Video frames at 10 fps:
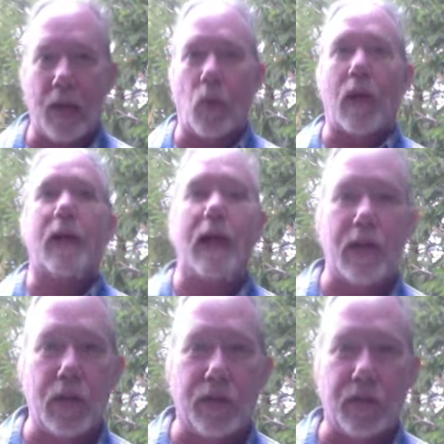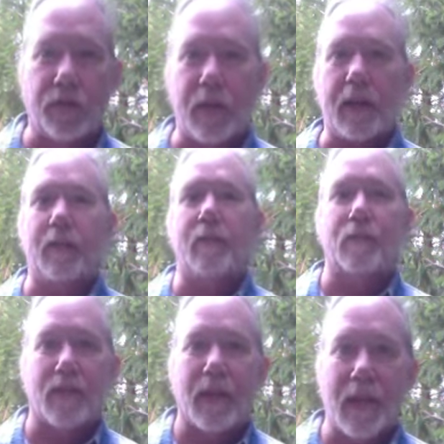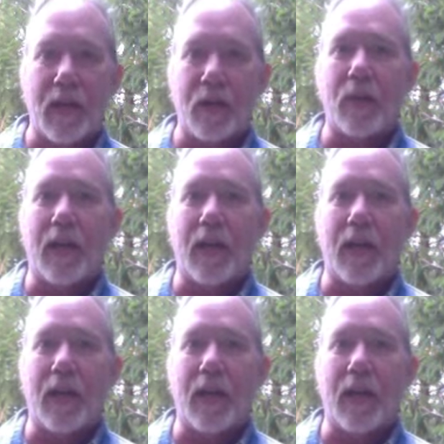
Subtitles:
What can I do for free? You know."